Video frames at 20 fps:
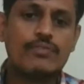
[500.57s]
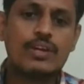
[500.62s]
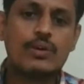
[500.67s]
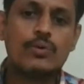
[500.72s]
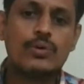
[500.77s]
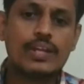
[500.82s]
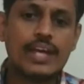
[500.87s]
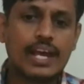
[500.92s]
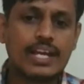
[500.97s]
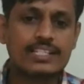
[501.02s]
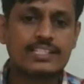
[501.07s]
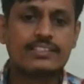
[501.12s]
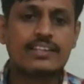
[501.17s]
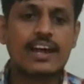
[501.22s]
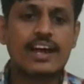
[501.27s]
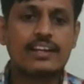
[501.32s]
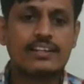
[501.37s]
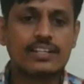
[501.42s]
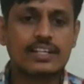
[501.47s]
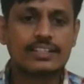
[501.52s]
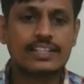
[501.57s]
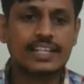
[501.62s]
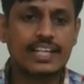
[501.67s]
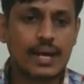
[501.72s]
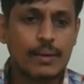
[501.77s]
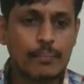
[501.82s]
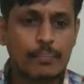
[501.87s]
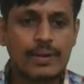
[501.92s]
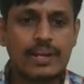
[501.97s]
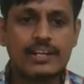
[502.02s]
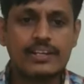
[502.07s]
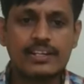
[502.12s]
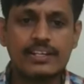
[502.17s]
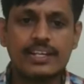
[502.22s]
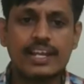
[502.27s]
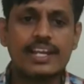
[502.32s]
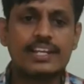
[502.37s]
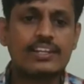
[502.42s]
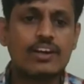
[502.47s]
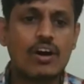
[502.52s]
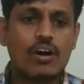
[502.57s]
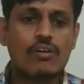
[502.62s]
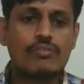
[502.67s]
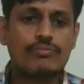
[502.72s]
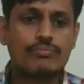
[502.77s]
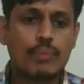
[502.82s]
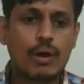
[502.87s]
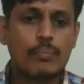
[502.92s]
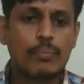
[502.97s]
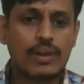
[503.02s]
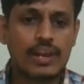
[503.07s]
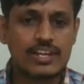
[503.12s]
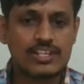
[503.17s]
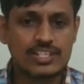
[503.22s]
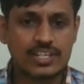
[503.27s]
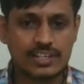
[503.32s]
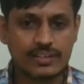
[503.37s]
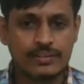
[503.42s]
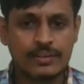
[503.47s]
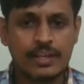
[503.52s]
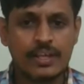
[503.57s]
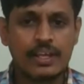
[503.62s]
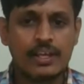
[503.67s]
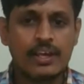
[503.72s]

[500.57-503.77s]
we could extract the complete data of population